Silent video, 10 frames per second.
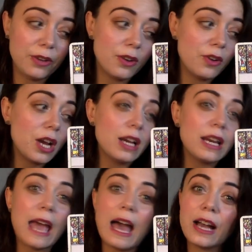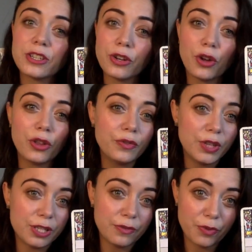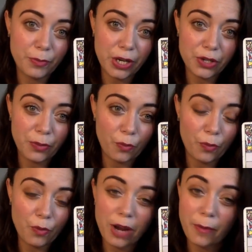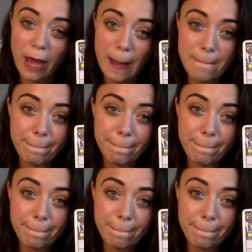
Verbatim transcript: You, you're not going to act on all of this information right away.